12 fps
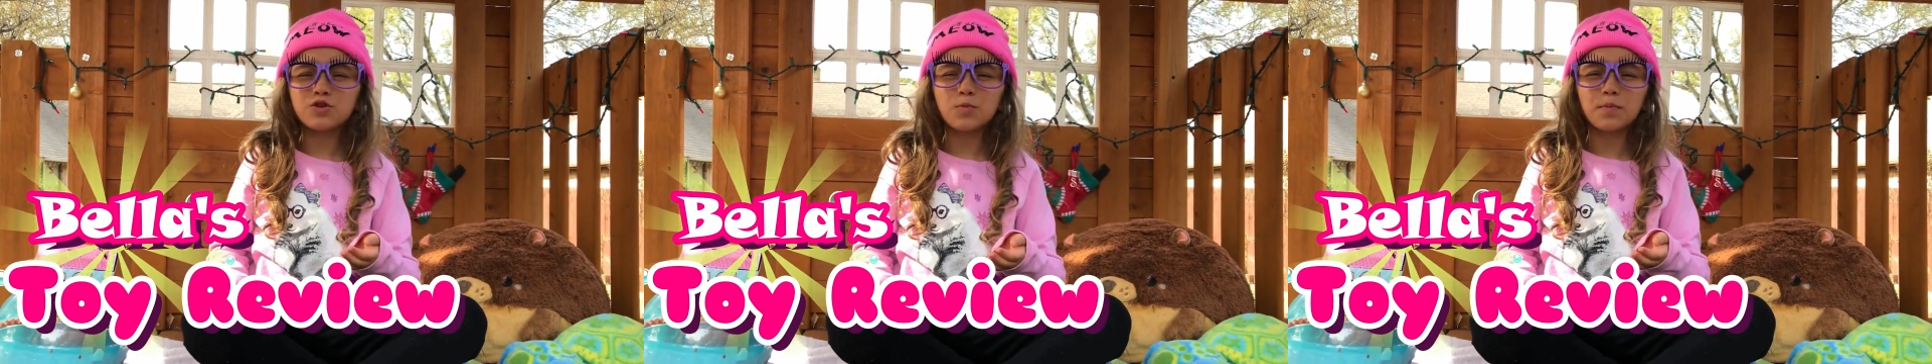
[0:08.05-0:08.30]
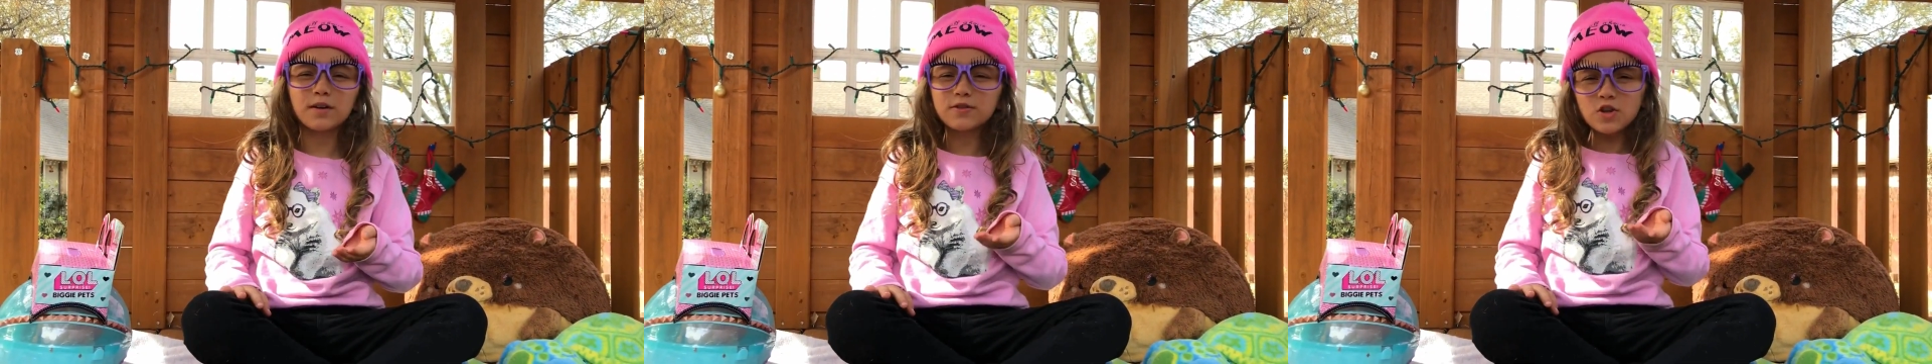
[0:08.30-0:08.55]

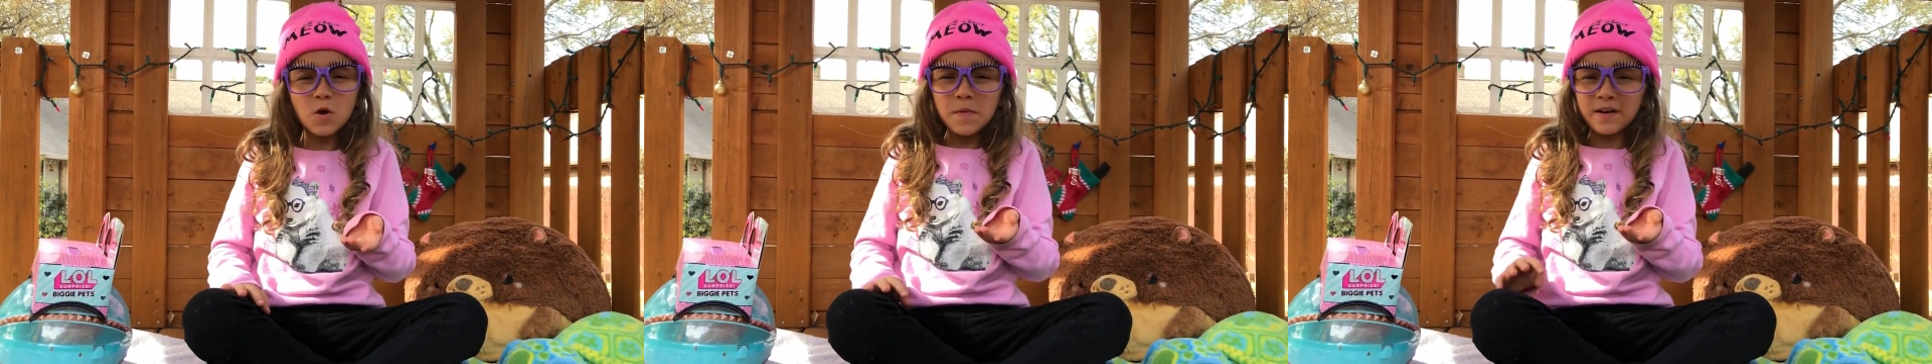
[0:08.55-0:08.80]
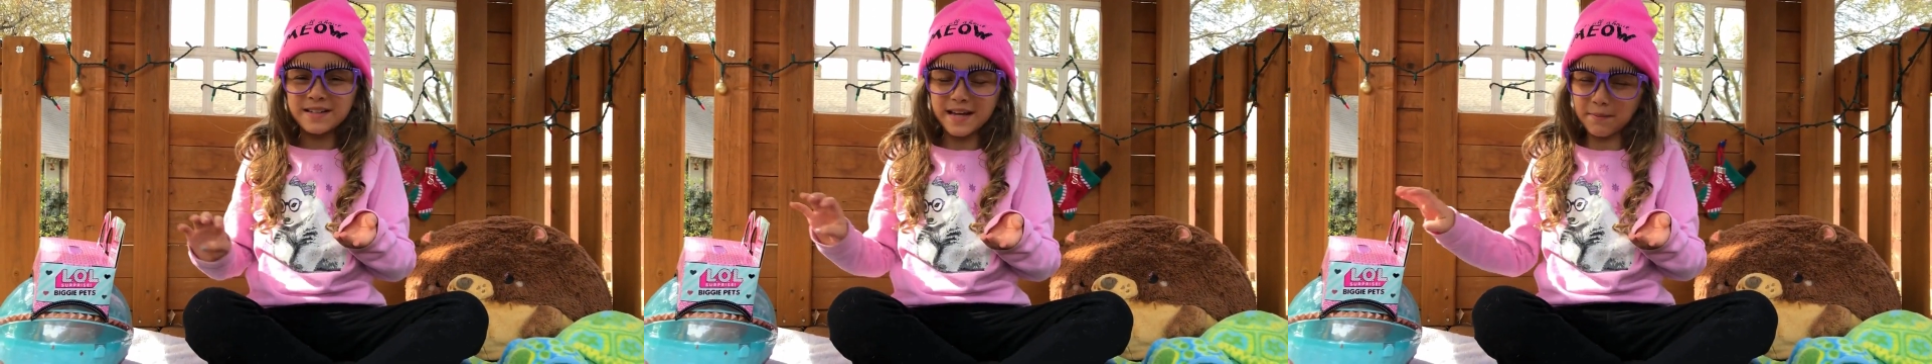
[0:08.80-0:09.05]
super
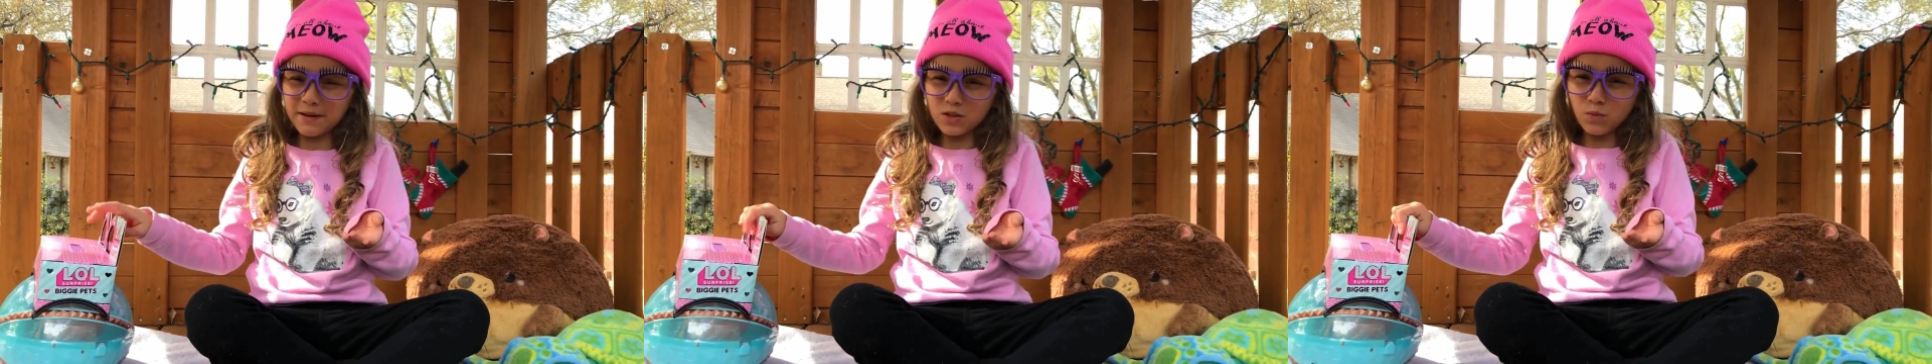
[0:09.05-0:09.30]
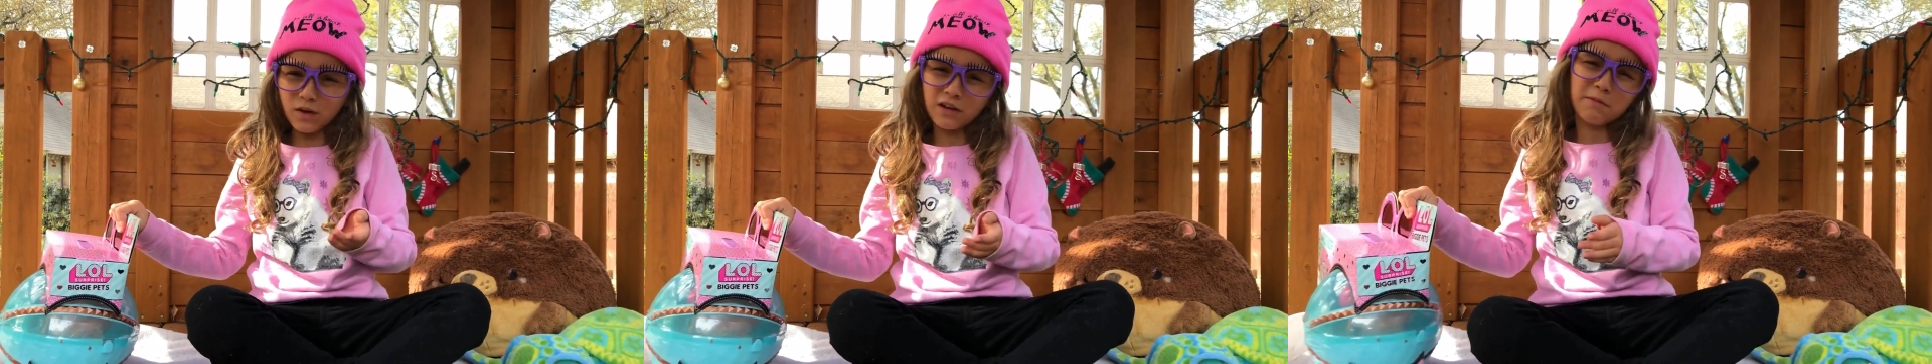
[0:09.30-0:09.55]
duper excited
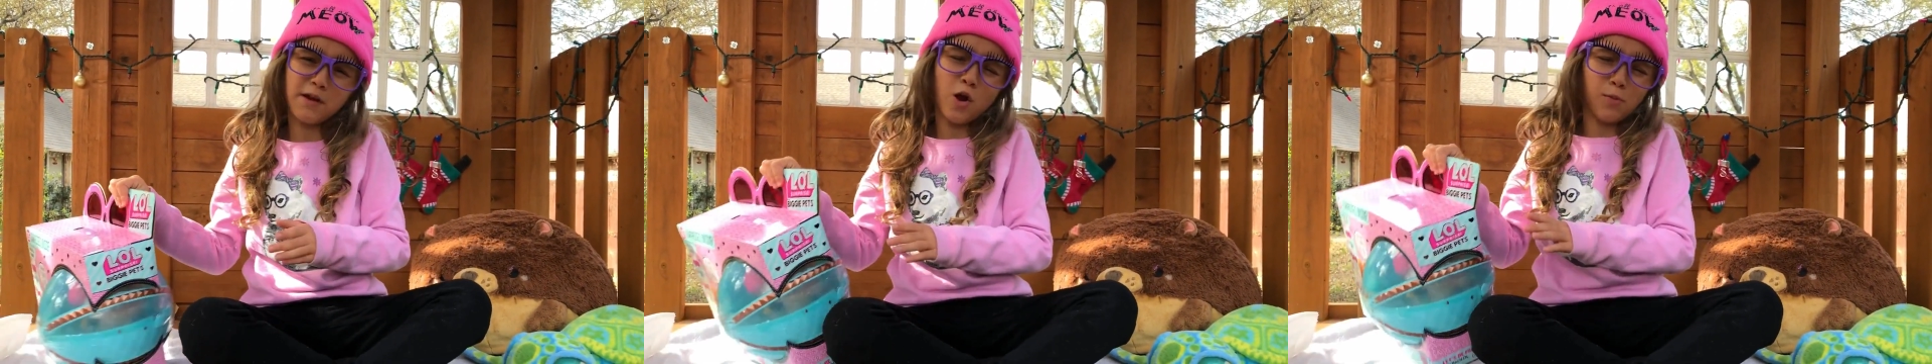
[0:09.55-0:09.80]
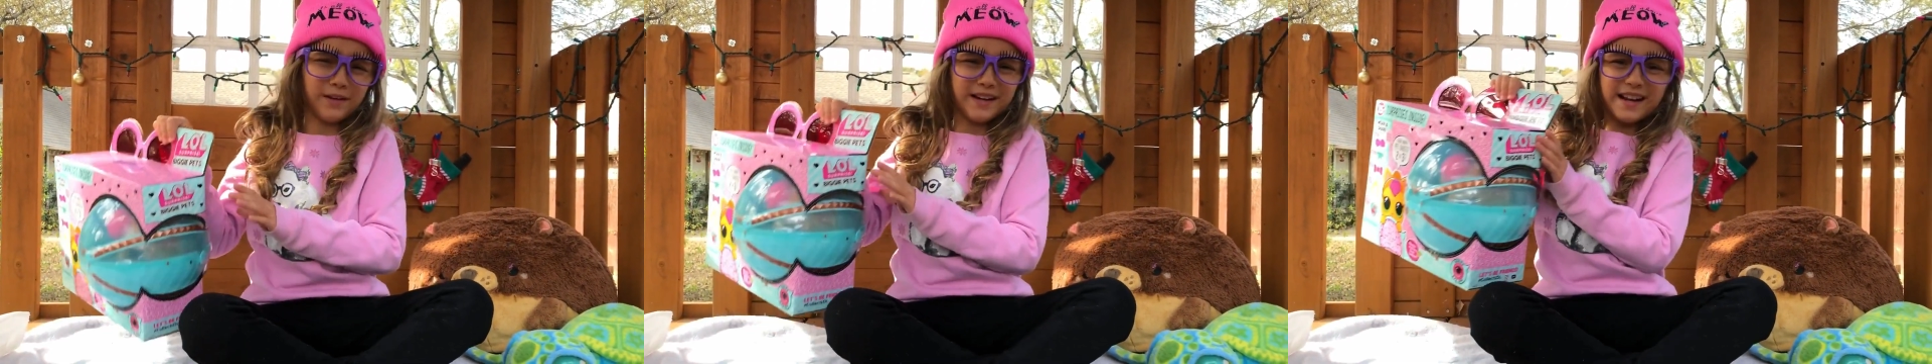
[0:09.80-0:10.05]
because we're going to be
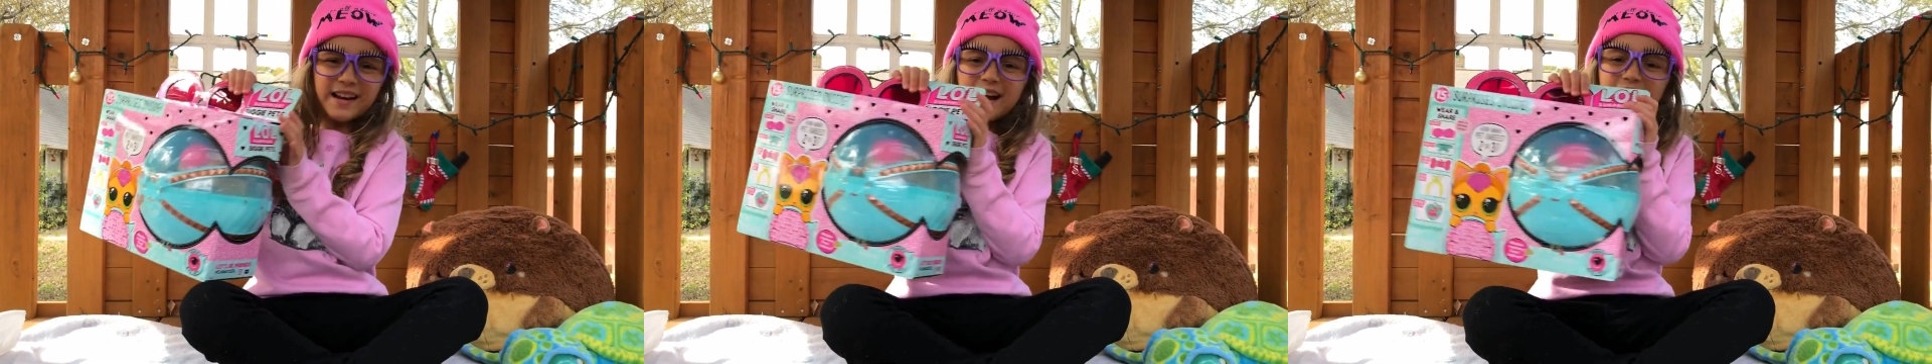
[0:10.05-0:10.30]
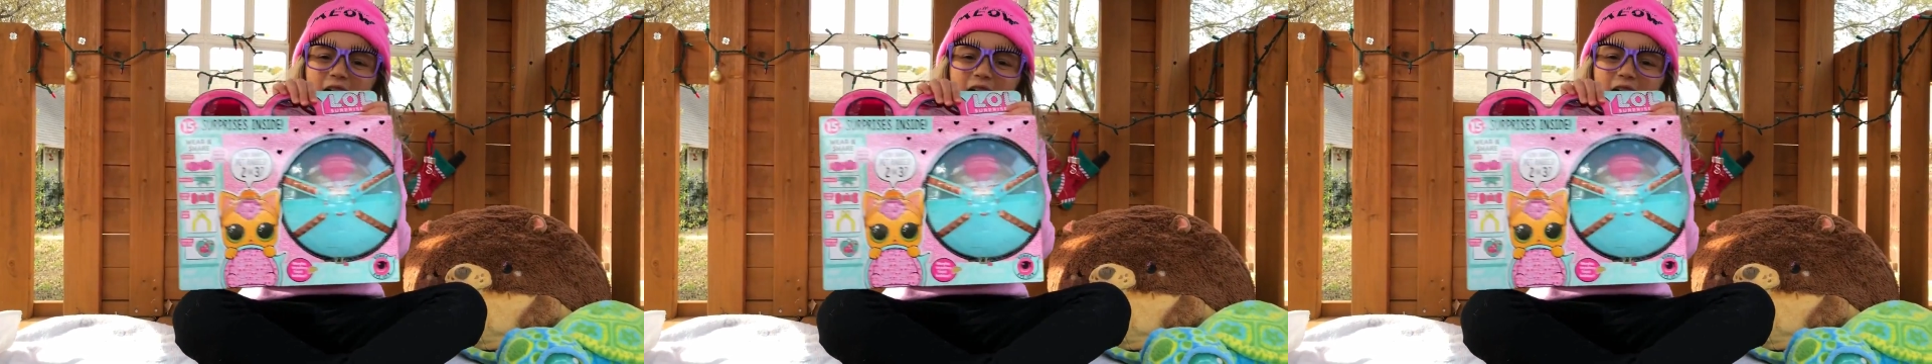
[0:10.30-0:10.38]
opening